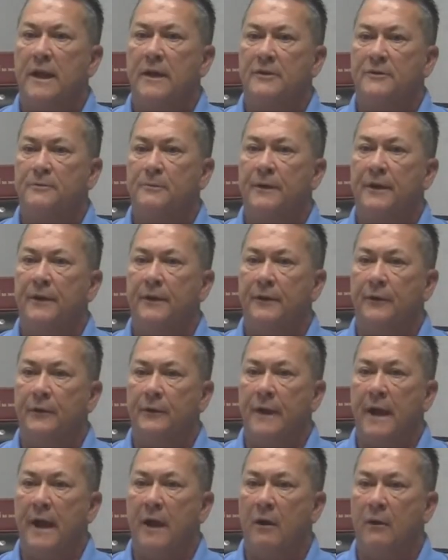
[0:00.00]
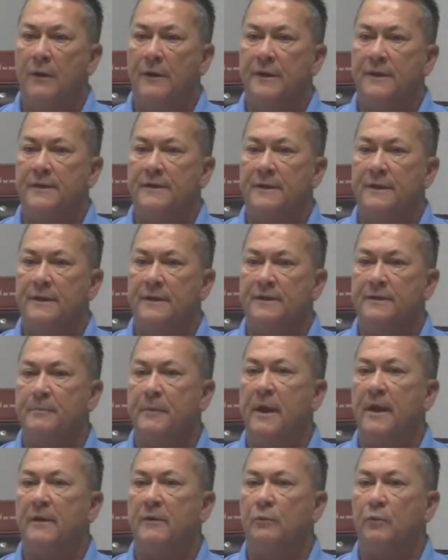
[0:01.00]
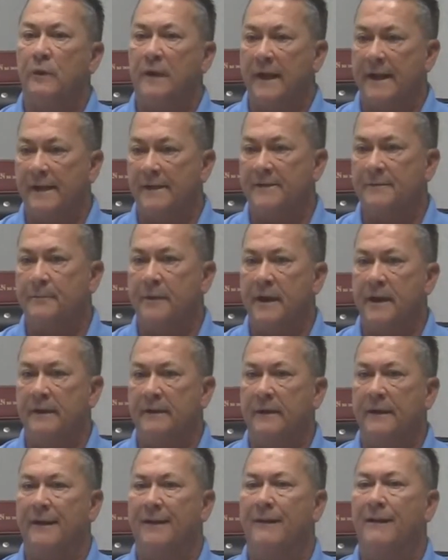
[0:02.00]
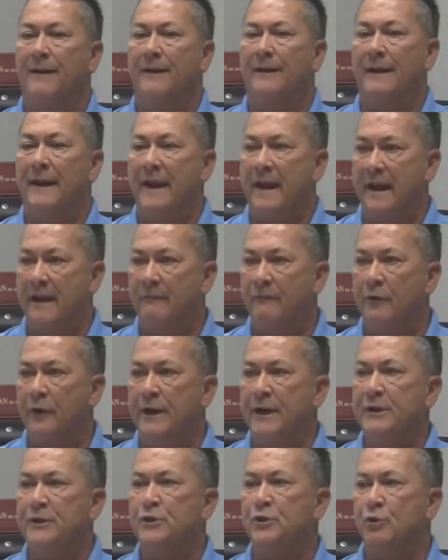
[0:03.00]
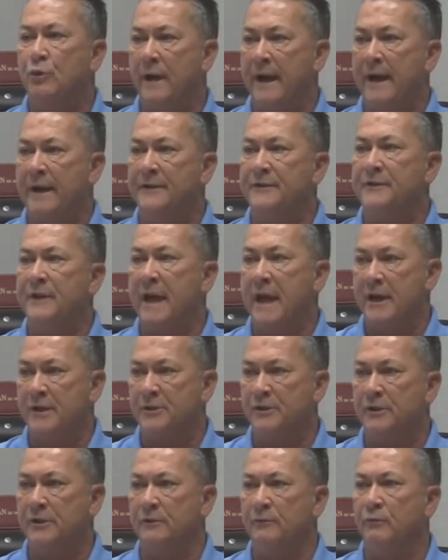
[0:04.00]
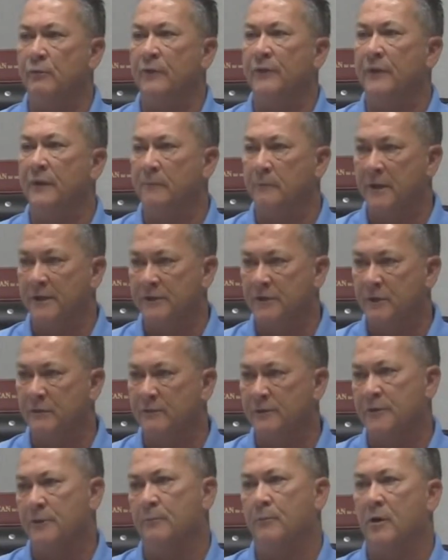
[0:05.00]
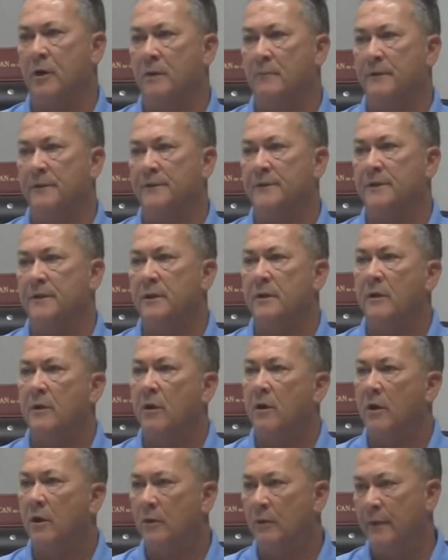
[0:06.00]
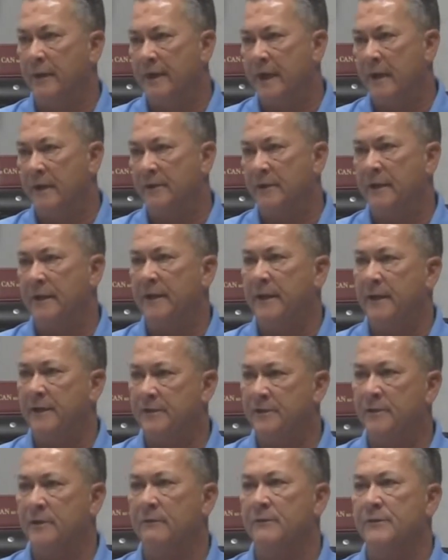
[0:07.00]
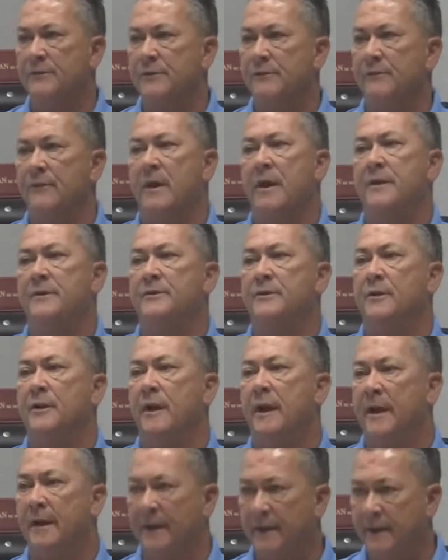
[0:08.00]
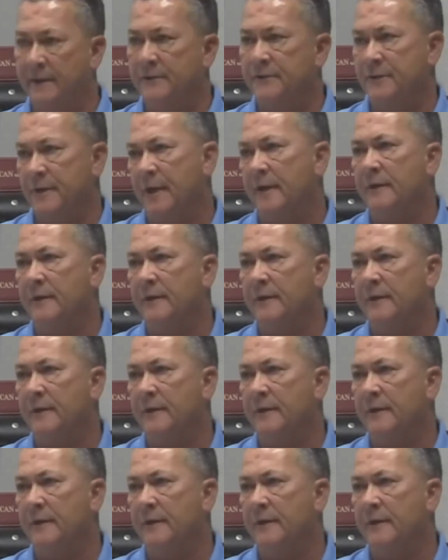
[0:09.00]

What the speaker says: allows me to do now is inspect what I expect on every transaction within my service departments, all the way down to each service advisor and each